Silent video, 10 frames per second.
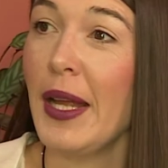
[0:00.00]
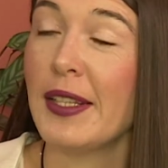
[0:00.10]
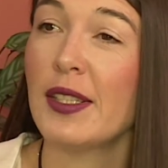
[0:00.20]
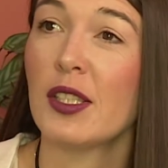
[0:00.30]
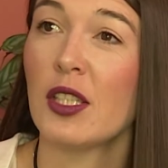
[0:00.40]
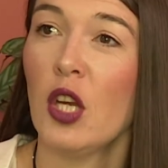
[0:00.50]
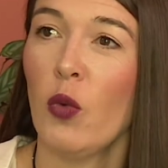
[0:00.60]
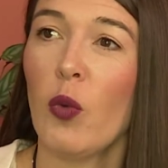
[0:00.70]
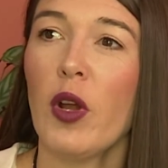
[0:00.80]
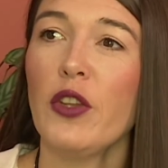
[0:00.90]
yeah. It's
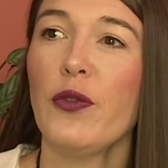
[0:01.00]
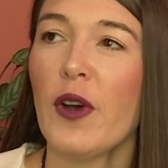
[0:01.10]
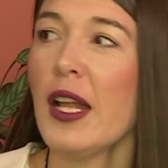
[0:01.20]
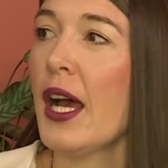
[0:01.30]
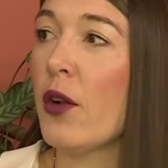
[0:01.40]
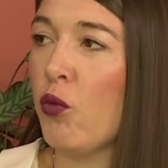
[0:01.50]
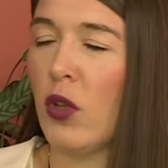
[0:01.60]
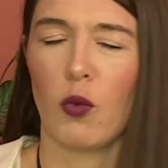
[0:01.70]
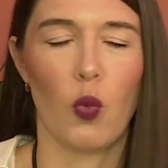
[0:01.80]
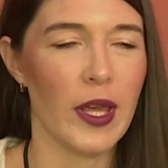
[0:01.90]
we wanted to find out, well,
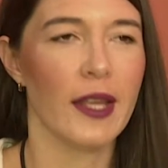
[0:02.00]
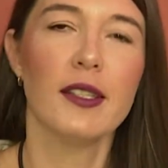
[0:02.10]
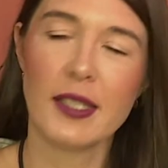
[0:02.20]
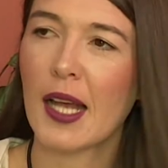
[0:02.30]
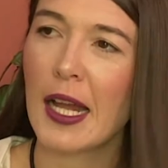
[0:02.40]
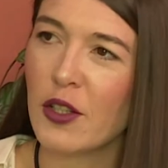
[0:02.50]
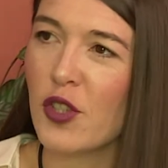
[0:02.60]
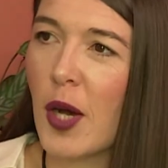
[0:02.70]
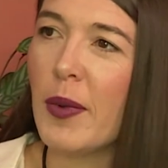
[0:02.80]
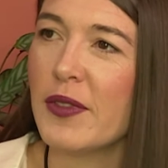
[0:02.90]
not we, the design
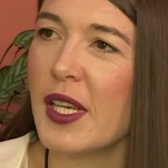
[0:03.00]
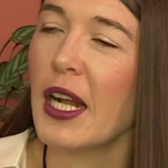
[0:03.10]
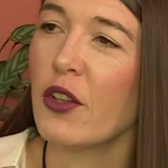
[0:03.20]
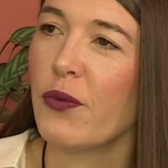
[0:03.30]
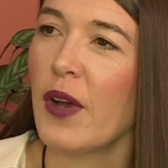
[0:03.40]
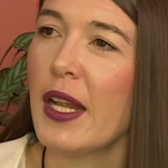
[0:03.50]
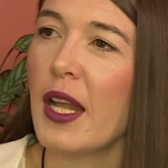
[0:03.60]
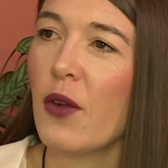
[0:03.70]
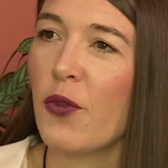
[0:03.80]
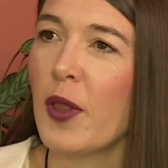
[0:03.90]
Indaba have set out to
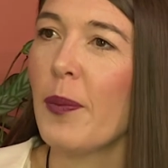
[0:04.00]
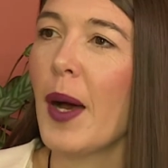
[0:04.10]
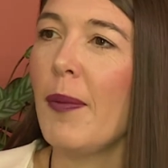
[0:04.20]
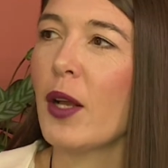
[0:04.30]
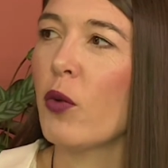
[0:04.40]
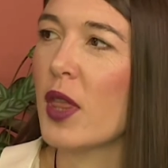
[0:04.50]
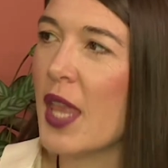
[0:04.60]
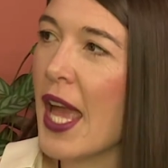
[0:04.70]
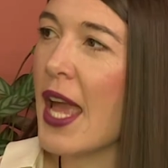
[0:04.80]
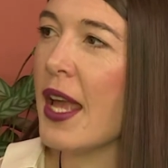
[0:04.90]
find out from the public what
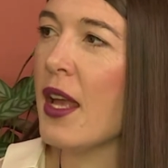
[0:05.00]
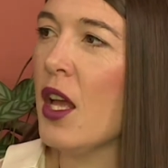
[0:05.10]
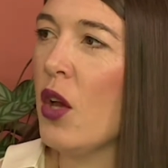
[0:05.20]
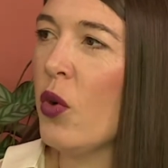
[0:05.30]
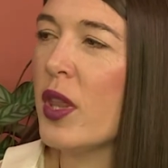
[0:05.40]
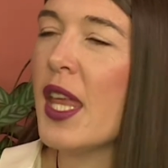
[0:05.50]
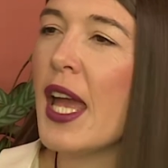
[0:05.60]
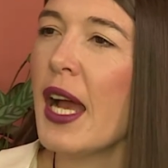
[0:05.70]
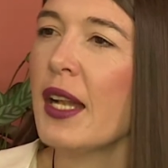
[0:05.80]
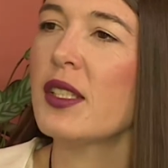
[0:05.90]
they what
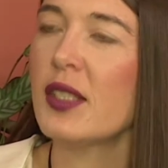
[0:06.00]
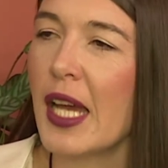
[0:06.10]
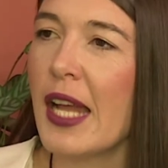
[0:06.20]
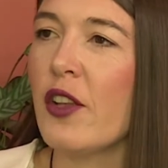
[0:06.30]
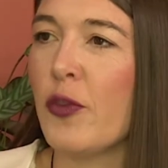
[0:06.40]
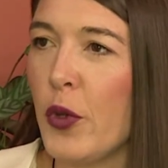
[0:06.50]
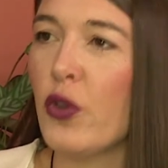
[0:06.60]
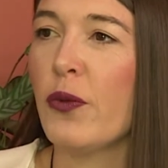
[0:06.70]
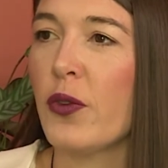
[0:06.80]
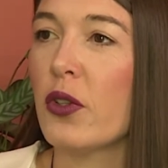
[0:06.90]
they understand as
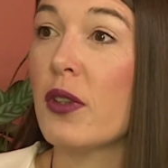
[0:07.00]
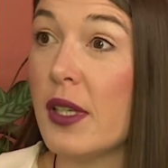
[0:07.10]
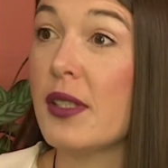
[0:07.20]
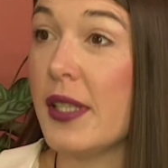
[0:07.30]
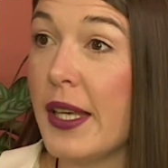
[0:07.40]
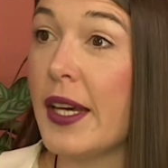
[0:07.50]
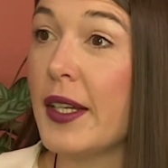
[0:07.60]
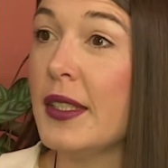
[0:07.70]
beautiful this year.